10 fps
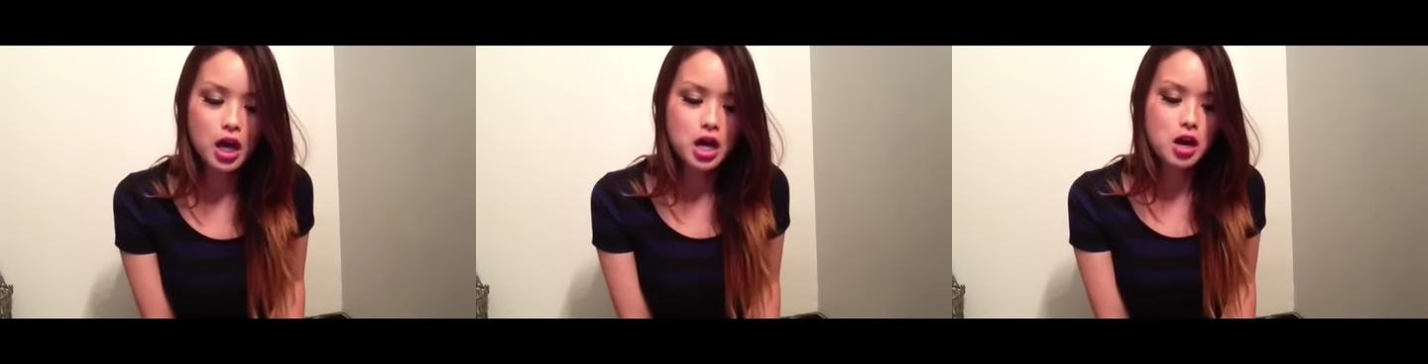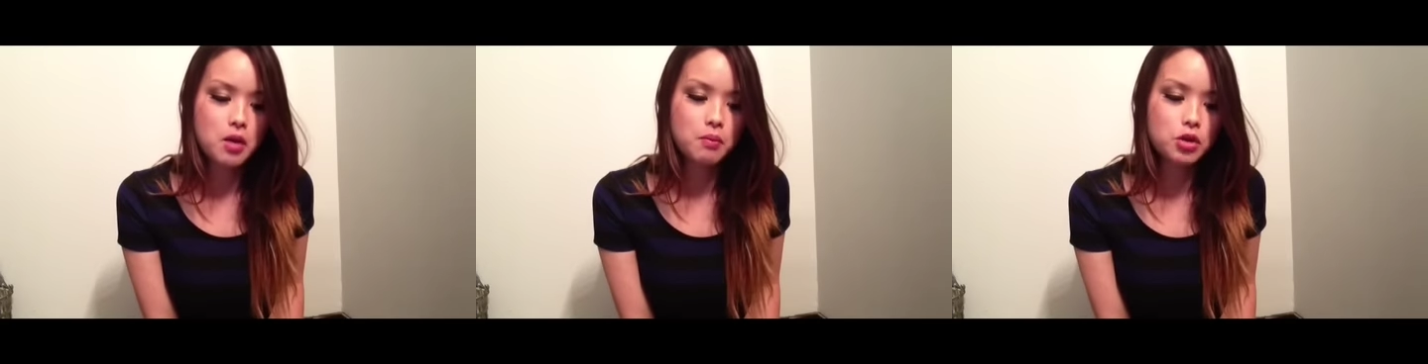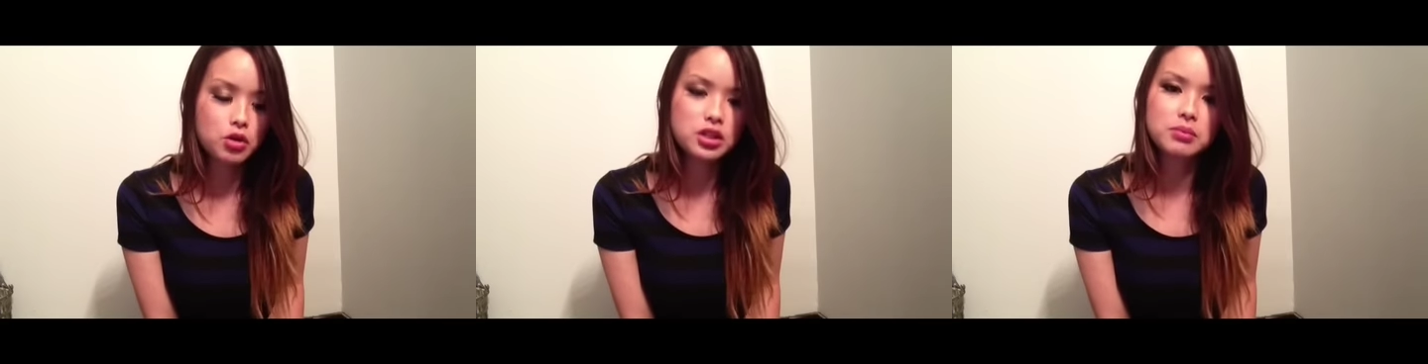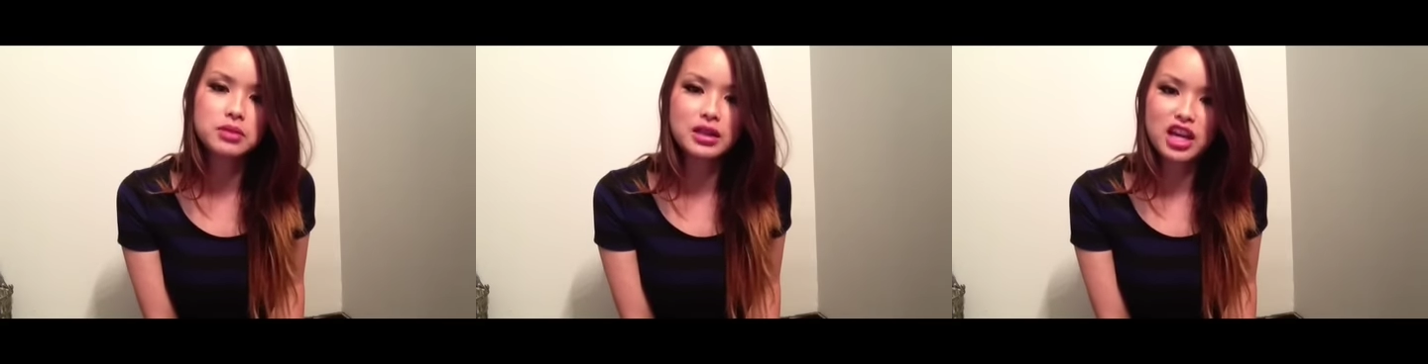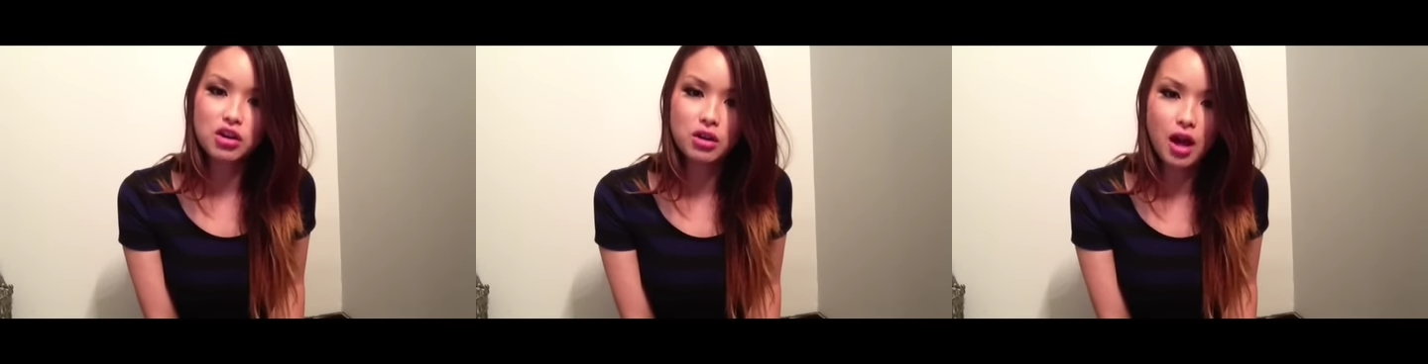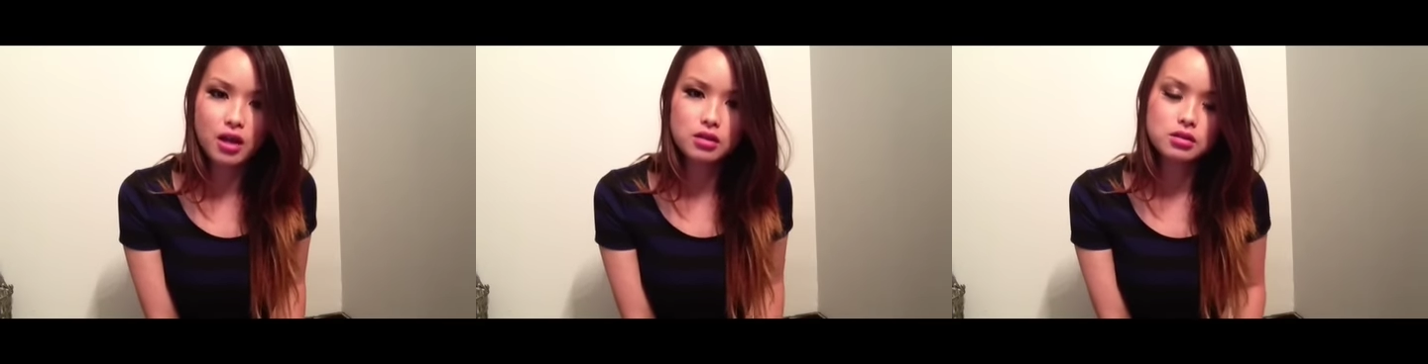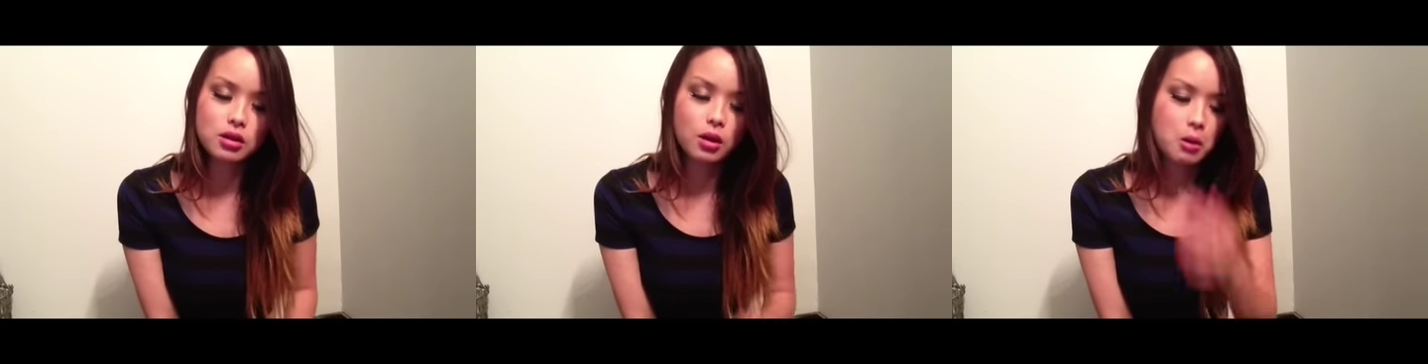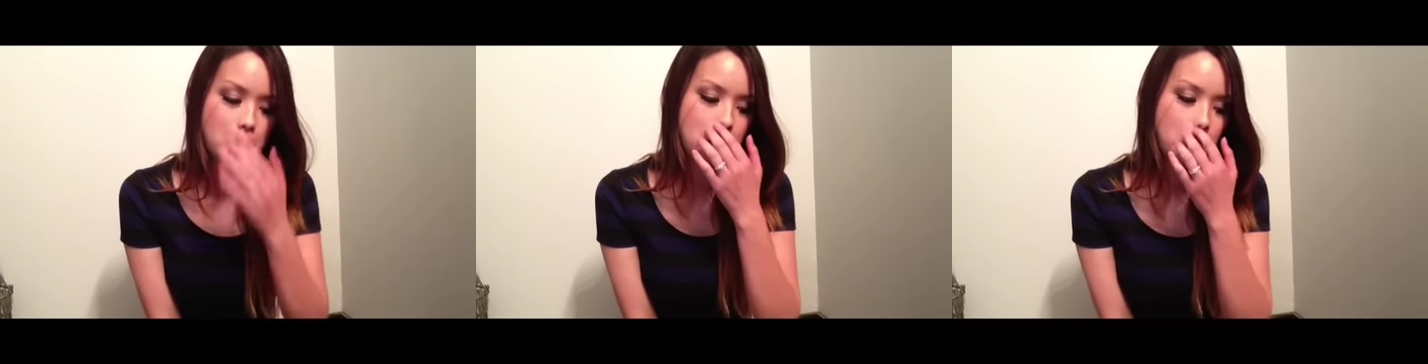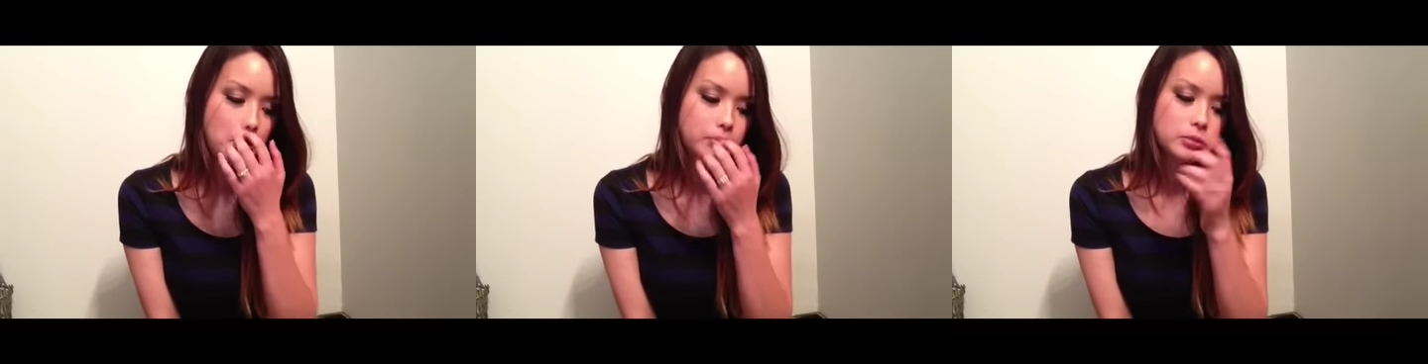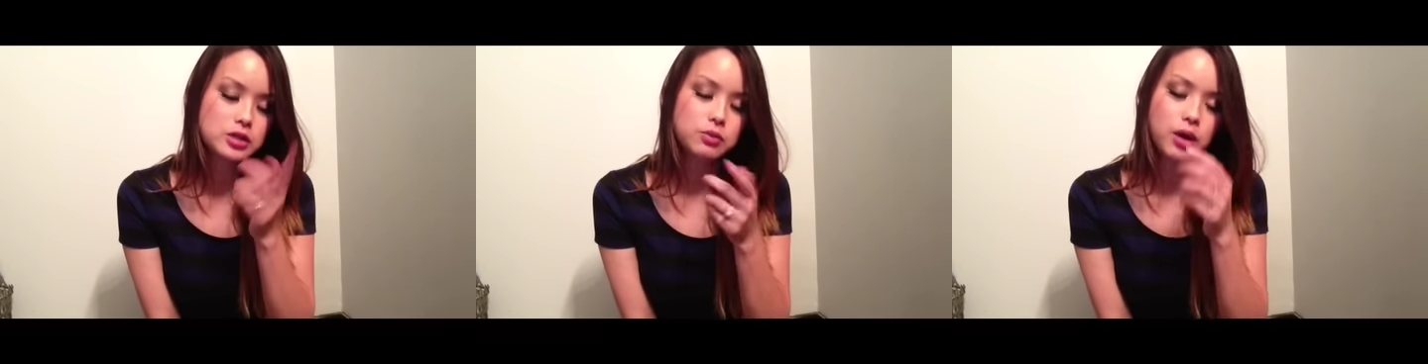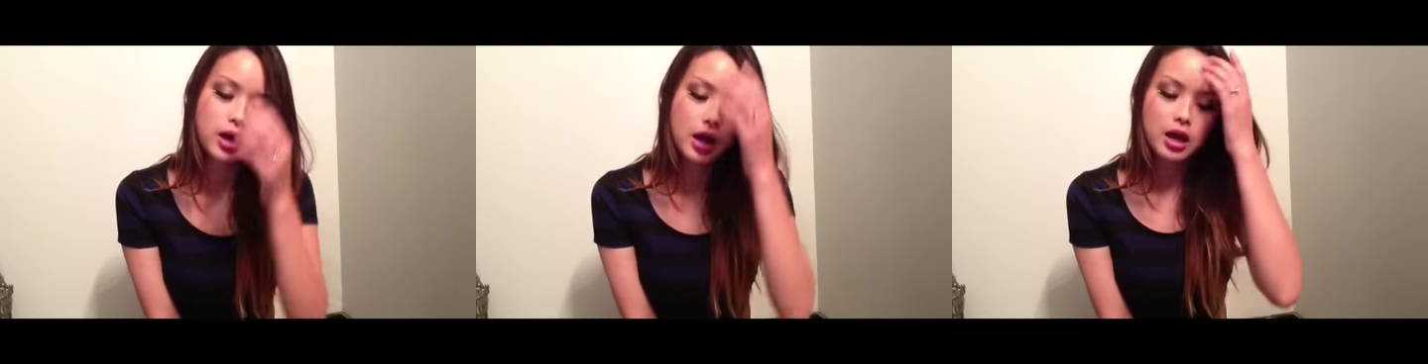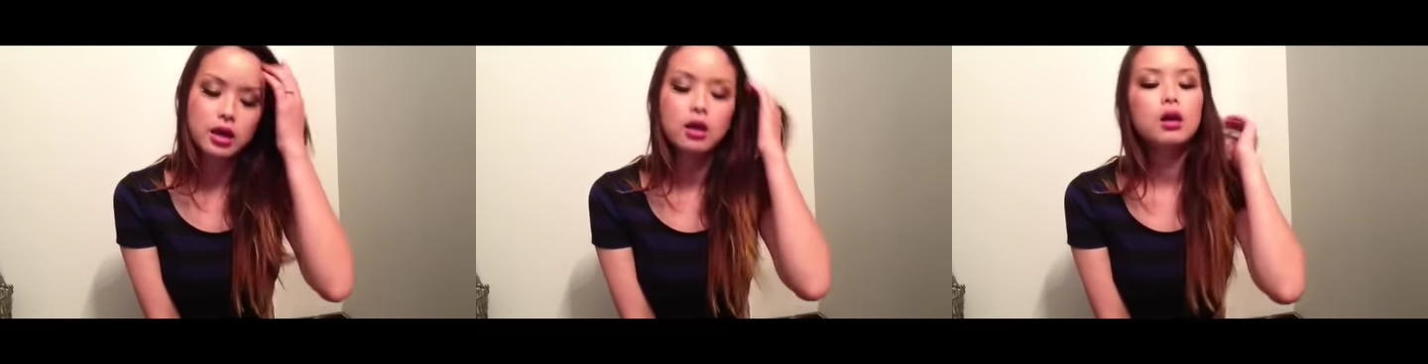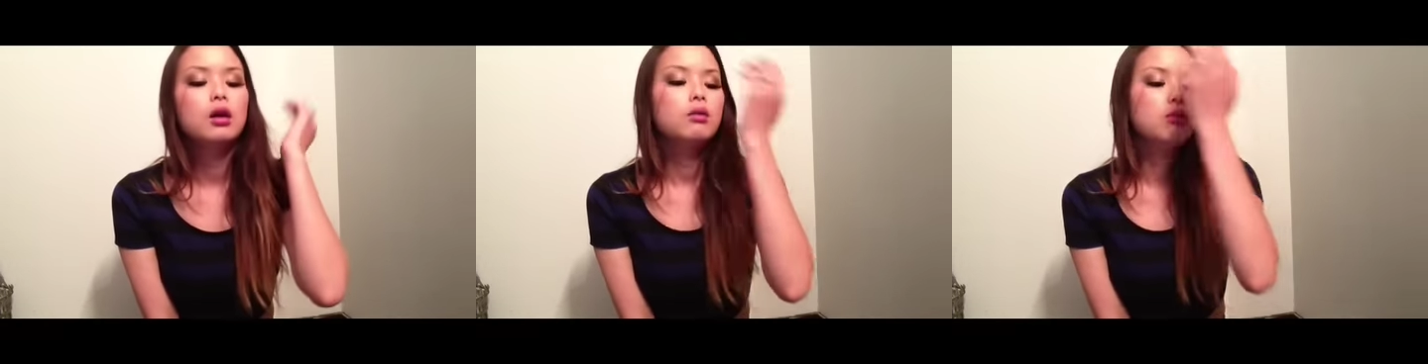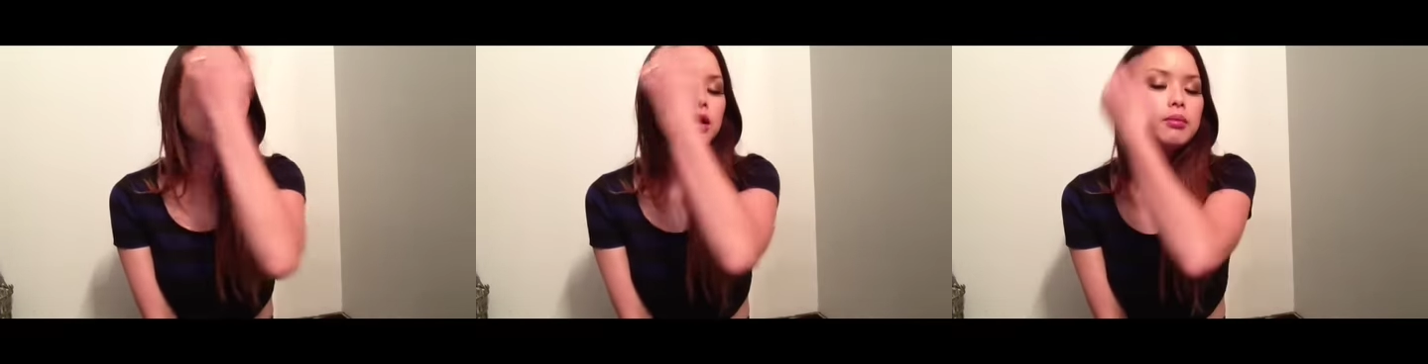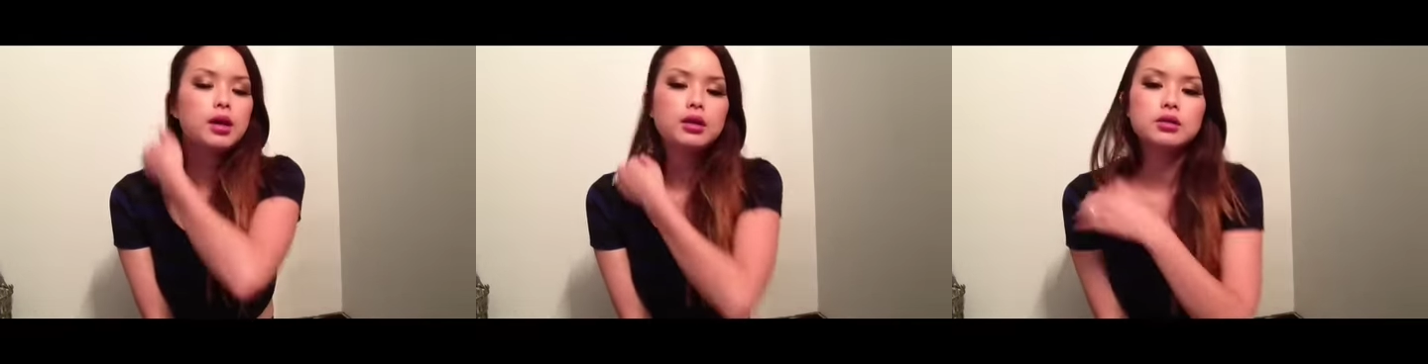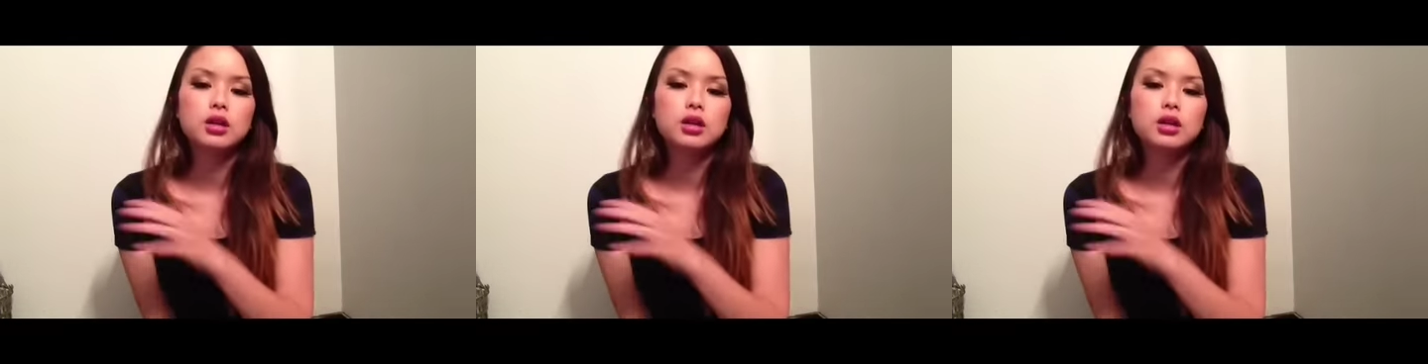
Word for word: um, you're something that you're not. So um, that's why I recommend